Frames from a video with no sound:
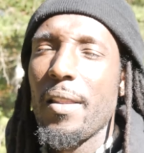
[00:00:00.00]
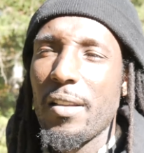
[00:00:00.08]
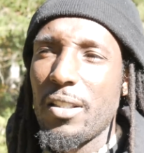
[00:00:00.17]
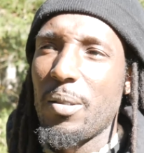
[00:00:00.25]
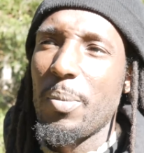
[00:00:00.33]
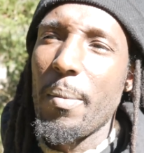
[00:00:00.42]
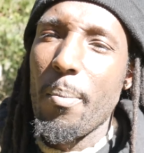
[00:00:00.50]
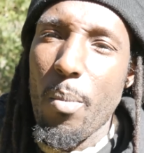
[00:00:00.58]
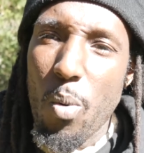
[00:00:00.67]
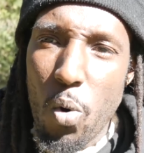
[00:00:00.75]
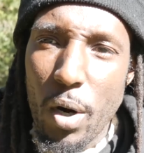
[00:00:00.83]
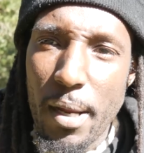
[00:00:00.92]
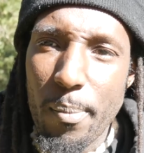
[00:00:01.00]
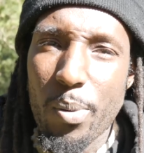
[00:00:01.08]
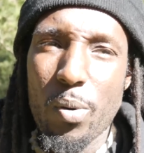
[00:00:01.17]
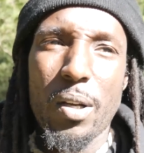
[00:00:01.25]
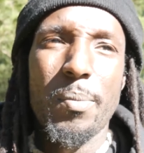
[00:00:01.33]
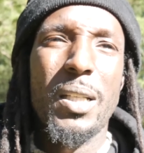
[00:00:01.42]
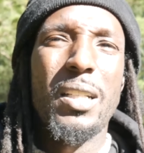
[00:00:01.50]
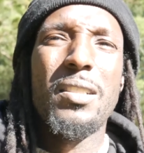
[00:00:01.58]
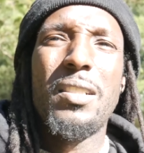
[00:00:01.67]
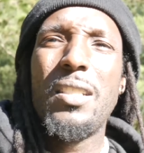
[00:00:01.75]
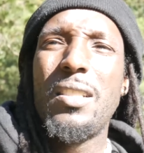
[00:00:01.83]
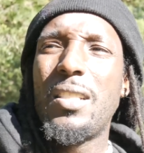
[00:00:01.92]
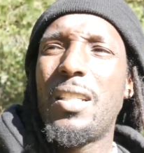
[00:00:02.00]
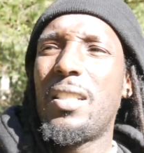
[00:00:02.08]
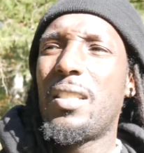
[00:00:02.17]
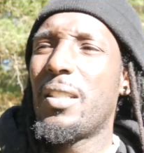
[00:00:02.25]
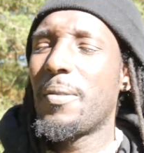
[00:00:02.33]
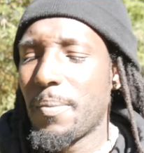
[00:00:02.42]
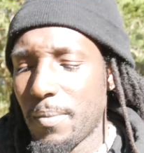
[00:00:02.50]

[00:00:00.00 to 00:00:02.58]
This should be more important, because this isn't